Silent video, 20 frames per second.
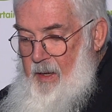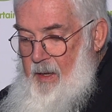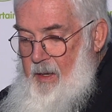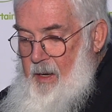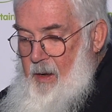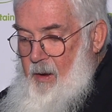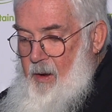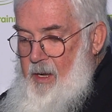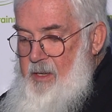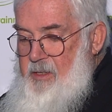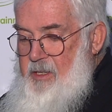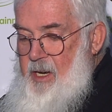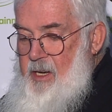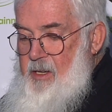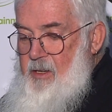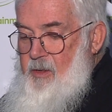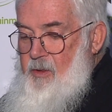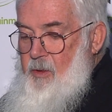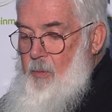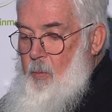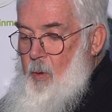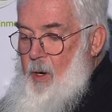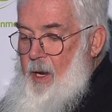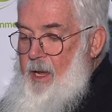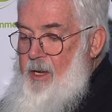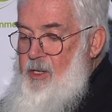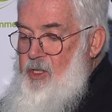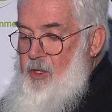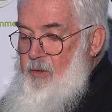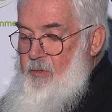Now, I attended the
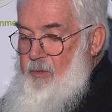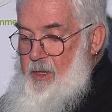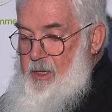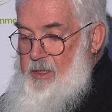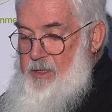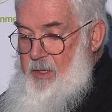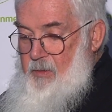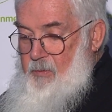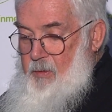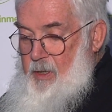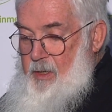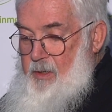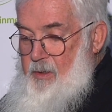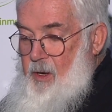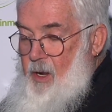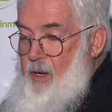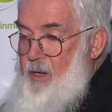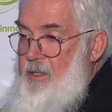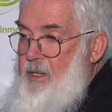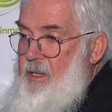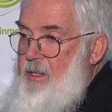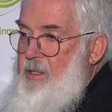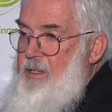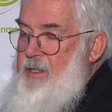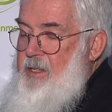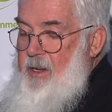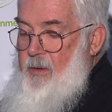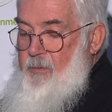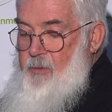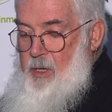Wallachia Festival in
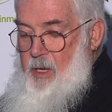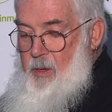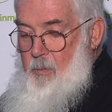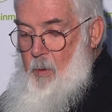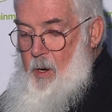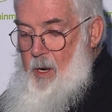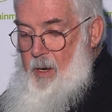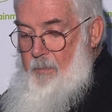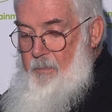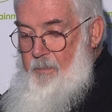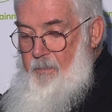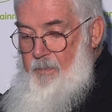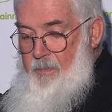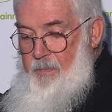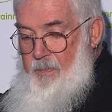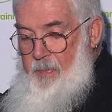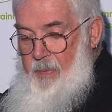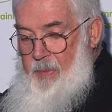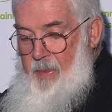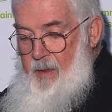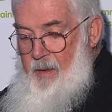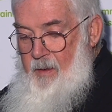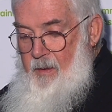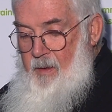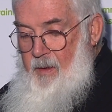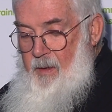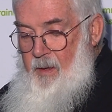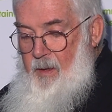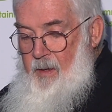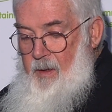1971.
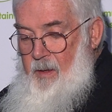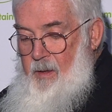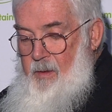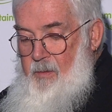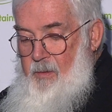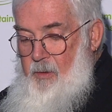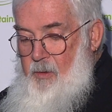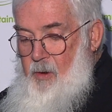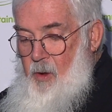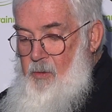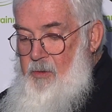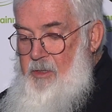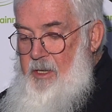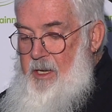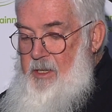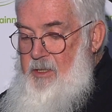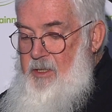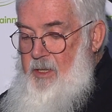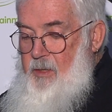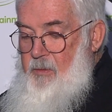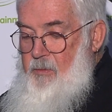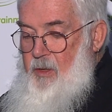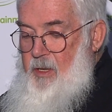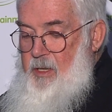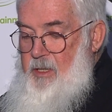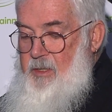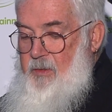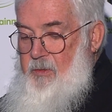The context of these